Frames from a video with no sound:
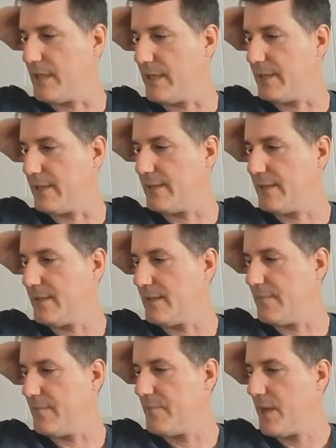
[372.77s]
into this
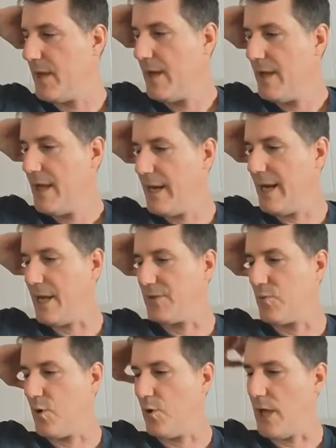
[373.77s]
system, and it
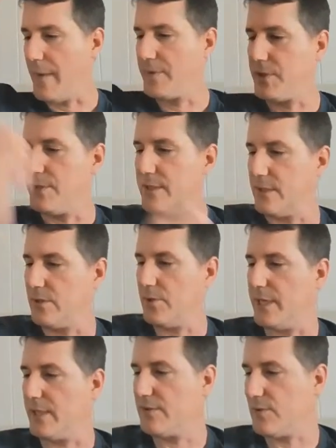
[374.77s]
has role options
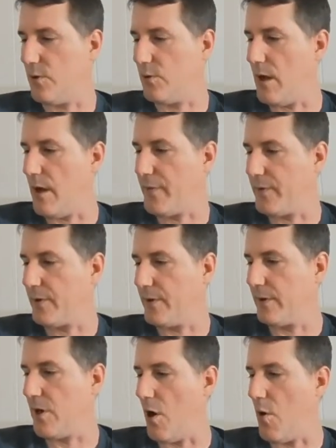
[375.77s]
including sole author,
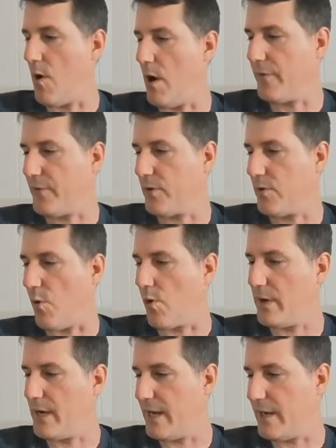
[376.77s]
co-author,
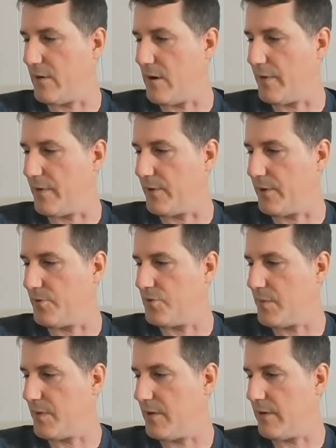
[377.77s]
coordinating author,
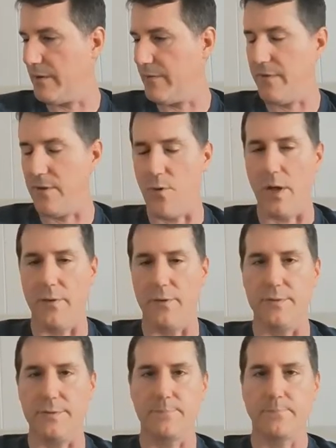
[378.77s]
contributor, and a few
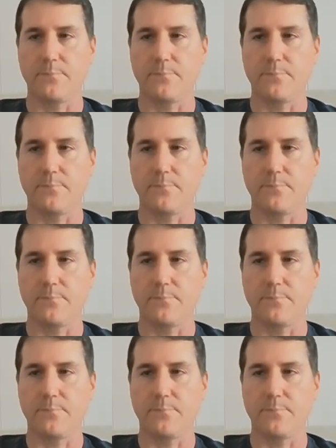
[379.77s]
others.